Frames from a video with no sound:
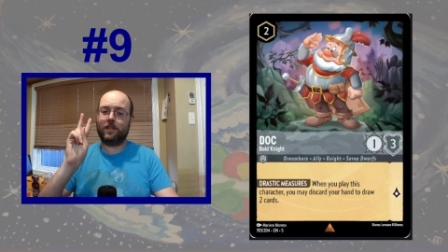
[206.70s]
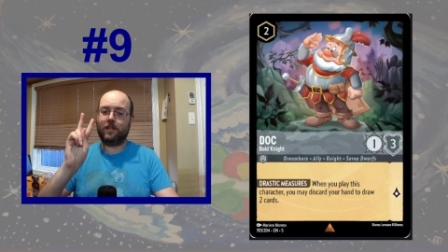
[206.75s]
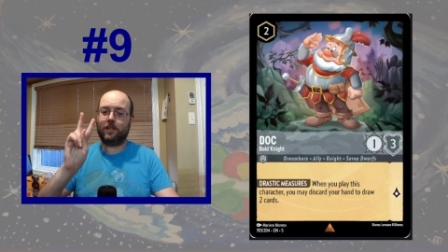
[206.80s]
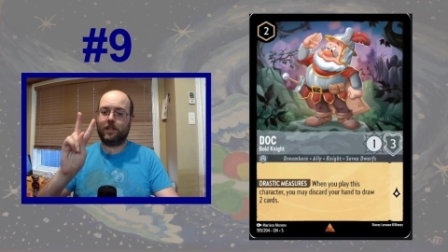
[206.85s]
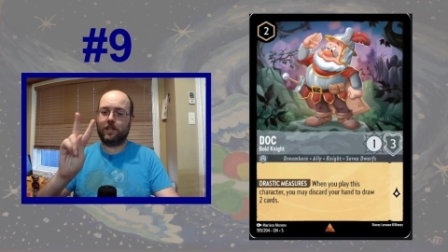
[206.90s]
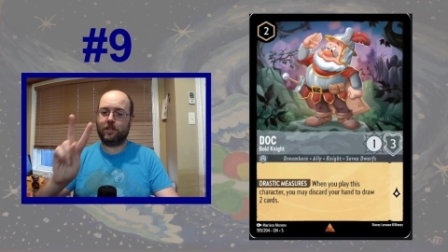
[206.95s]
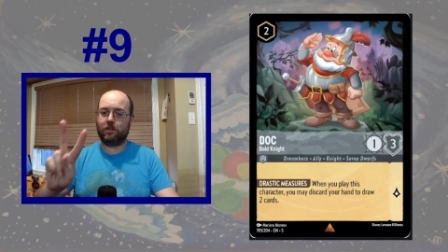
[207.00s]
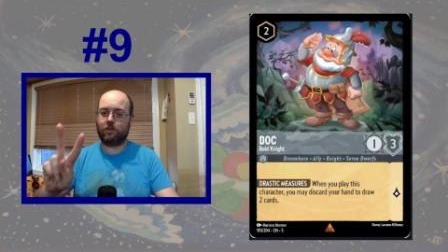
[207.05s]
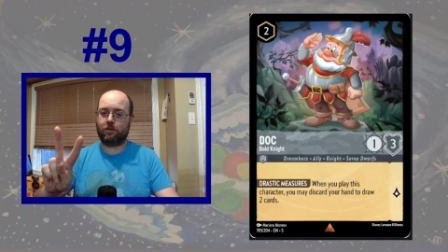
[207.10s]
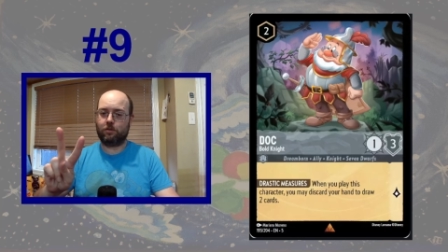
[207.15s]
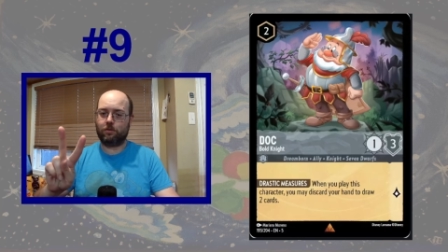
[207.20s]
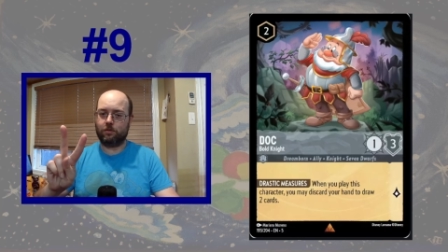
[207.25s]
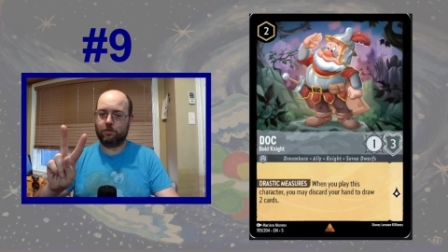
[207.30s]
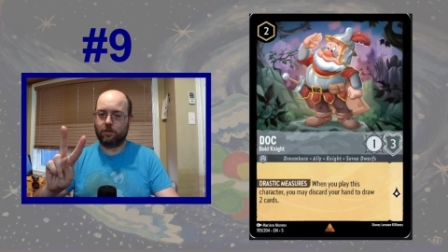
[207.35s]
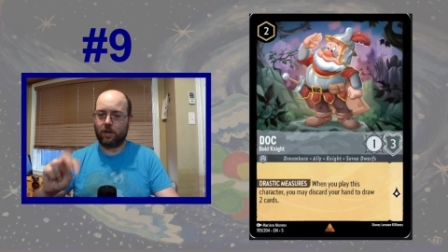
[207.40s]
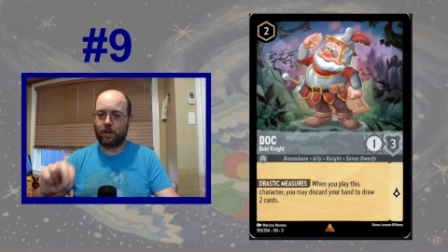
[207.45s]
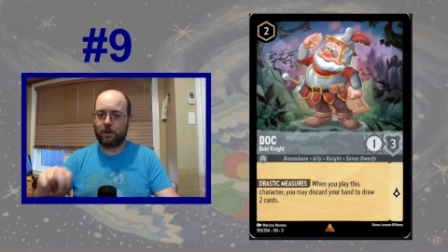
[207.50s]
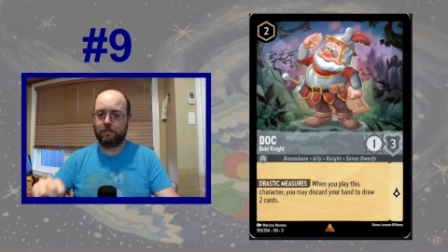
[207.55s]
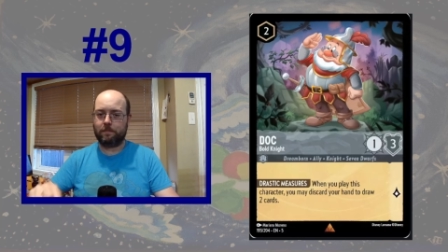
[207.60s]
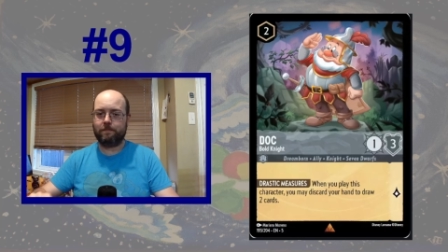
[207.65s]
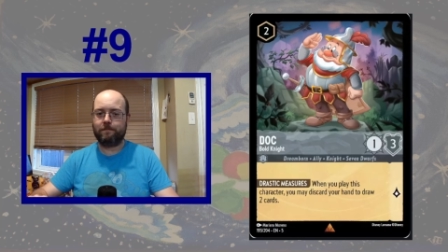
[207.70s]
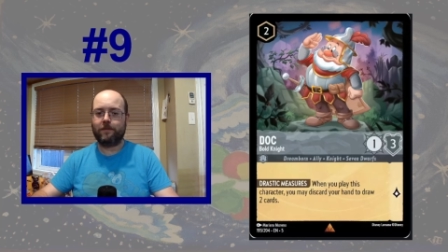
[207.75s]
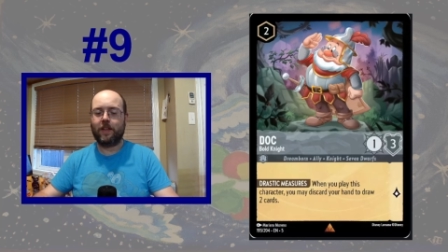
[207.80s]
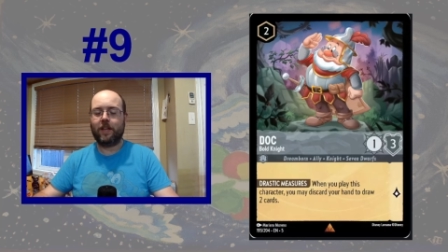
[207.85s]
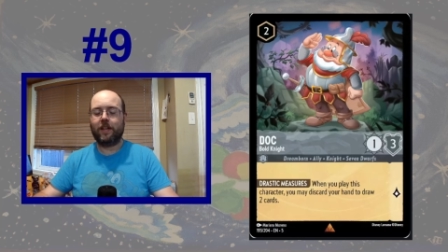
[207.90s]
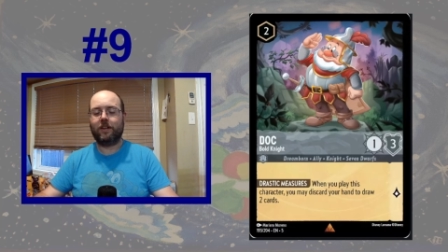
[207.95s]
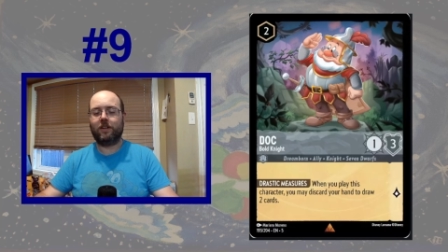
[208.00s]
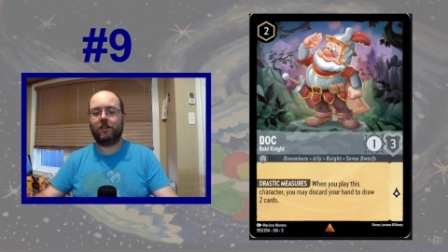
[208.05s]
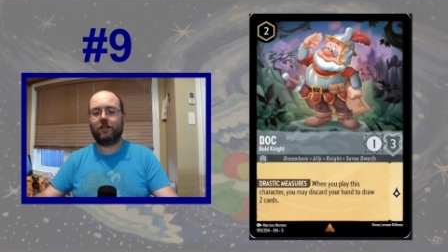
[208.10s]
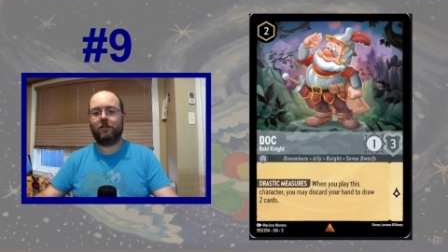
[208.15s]
is a 2-drop.
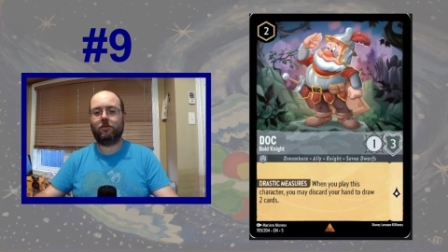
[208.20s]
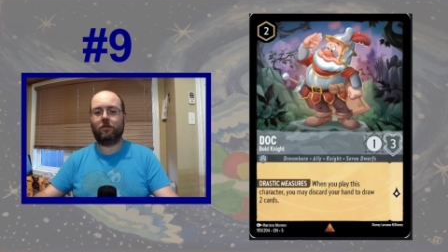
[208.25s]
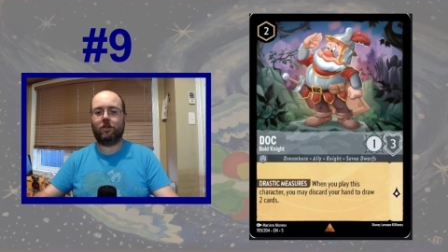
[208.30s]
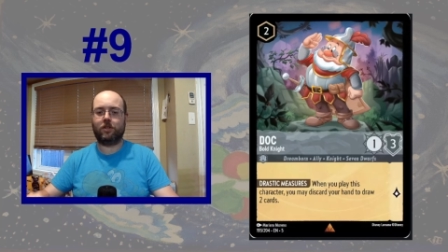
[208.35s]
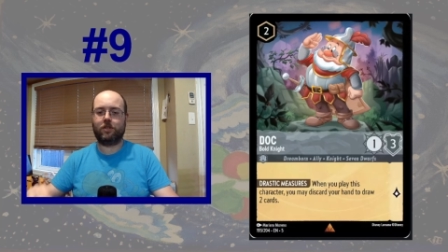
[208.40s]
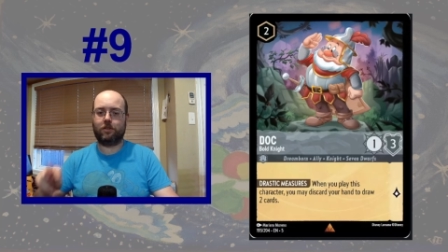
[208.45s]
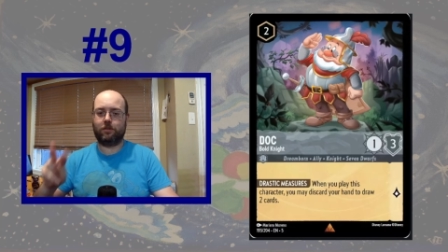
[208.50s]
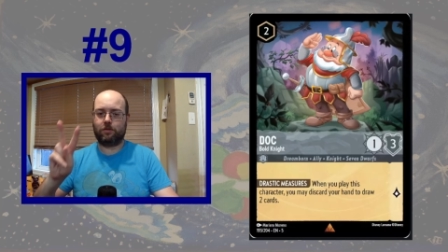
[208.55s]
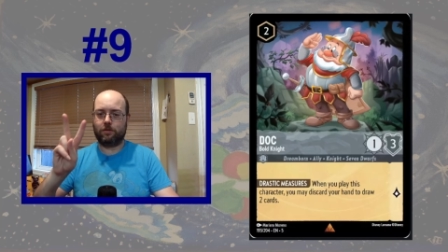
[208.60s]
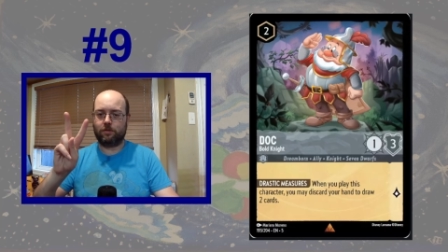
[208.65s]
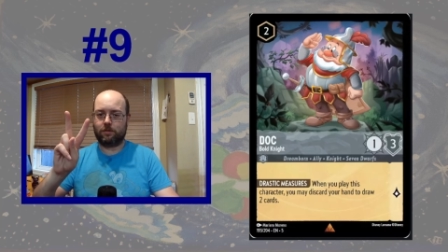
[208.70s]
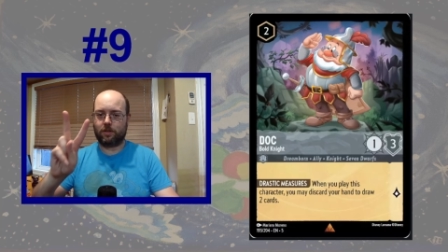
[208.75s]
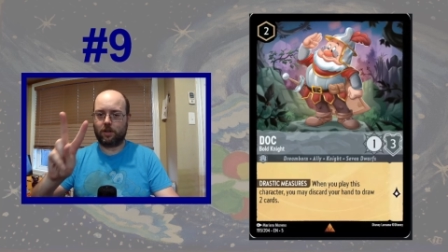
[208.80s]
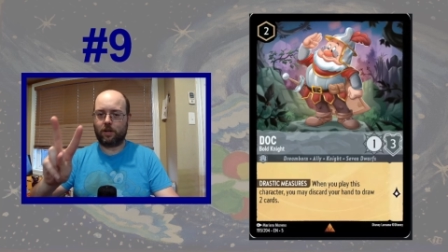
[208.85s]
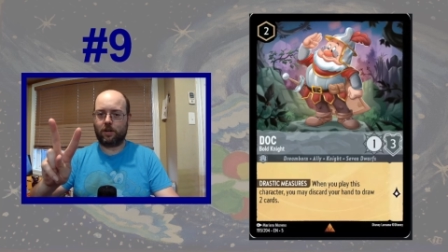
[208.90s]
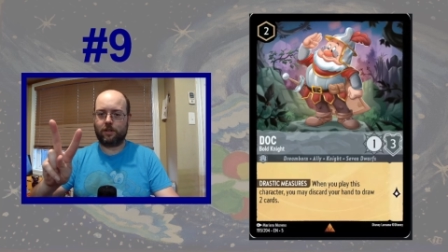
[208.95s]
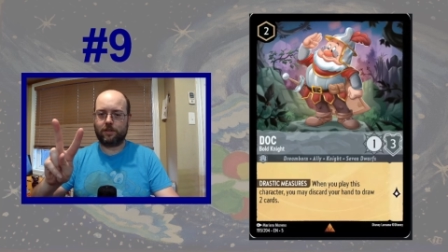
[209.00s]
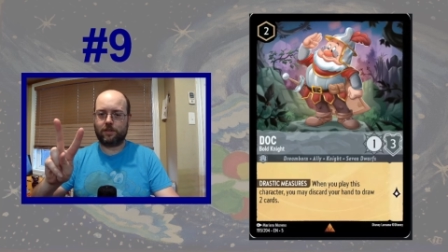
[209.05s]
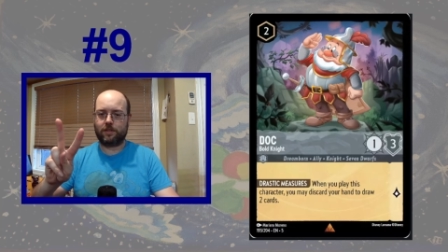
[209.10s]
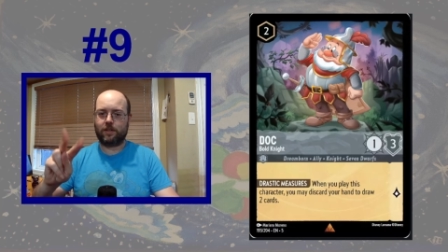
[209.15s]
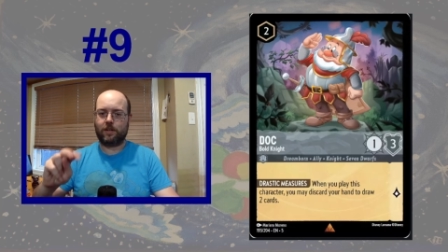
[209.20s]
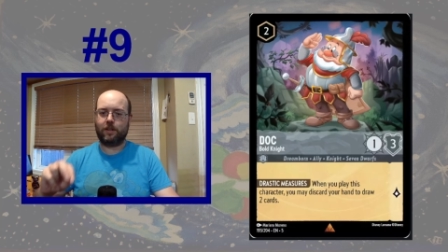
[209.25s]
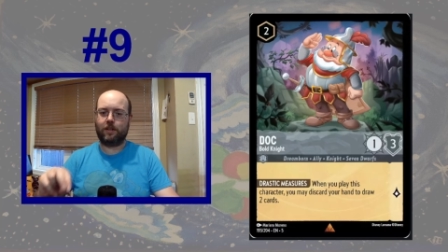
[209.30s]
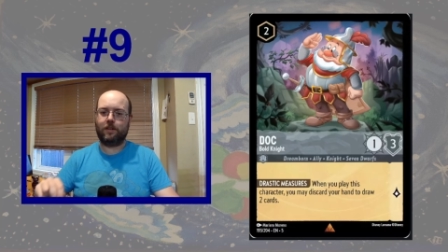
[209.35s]
Draws you 2 cards.